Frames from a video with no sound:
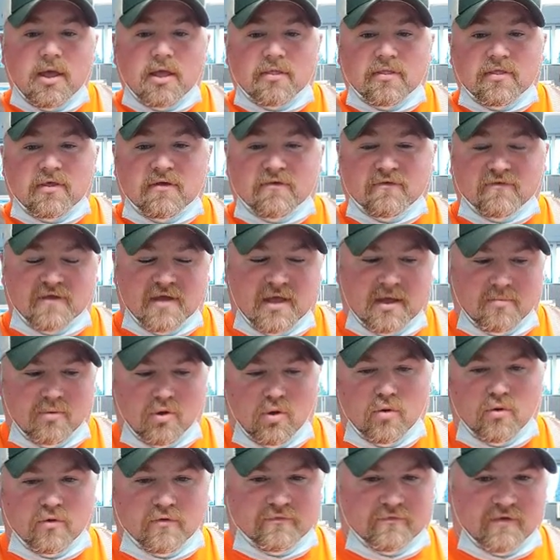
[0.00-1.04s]
these cable
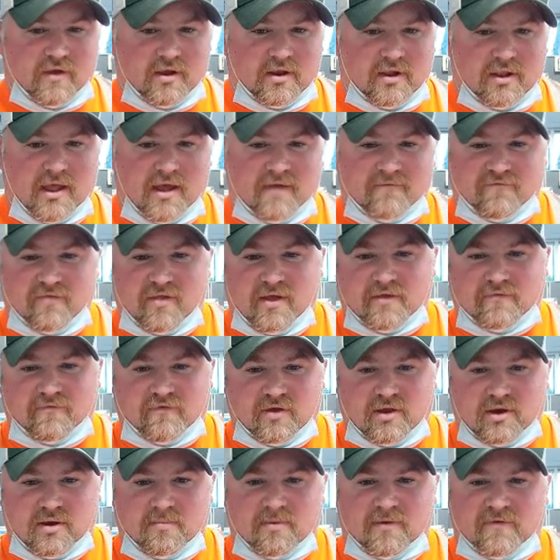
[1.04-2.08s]
horizontal lifelines are
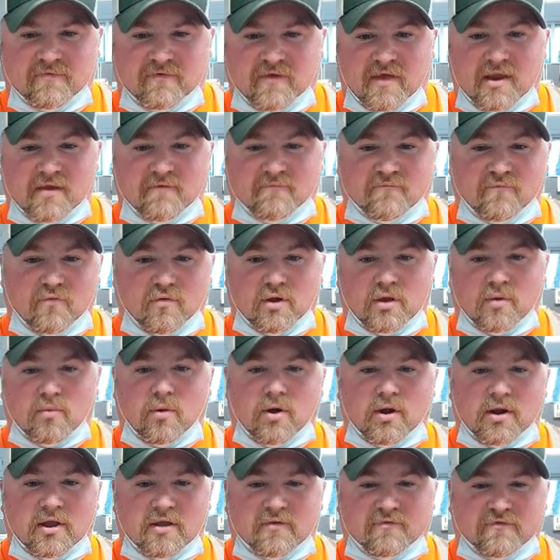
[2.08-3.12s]
going to be set at
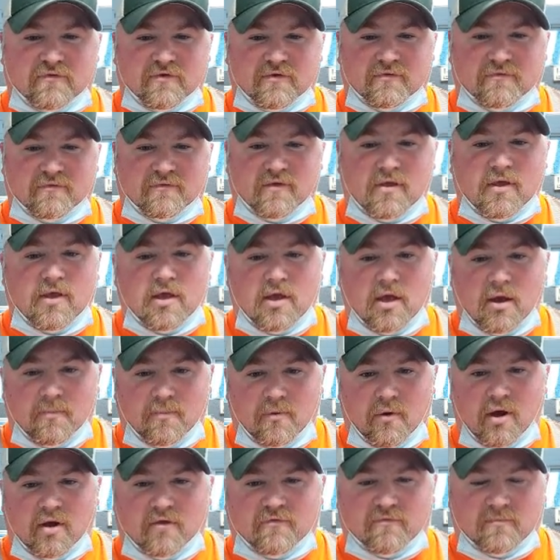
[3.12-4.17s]
41 inches
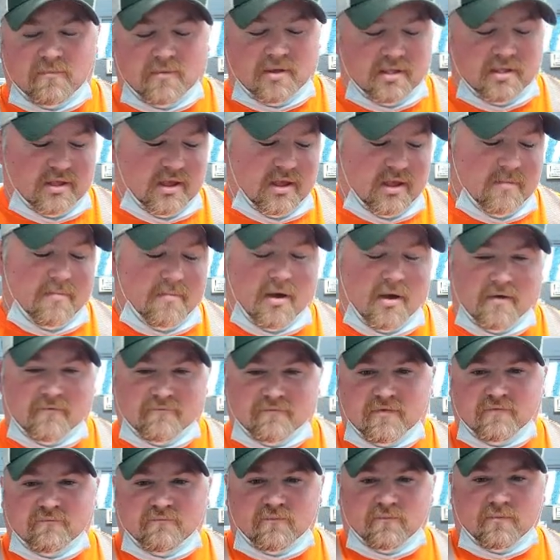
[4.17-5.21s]
approximately above
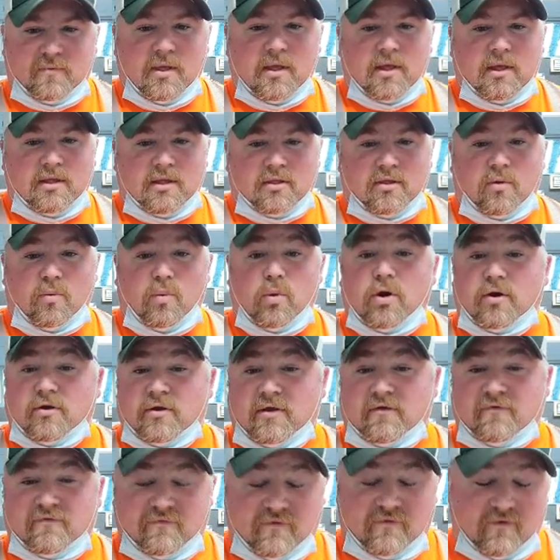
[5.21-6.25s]
the
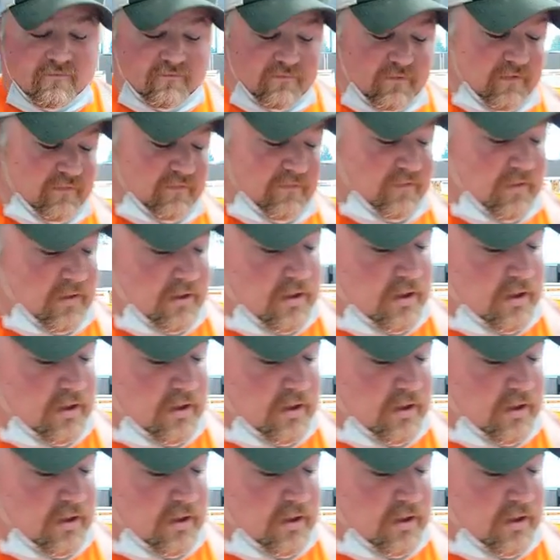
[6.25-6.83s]
working surface.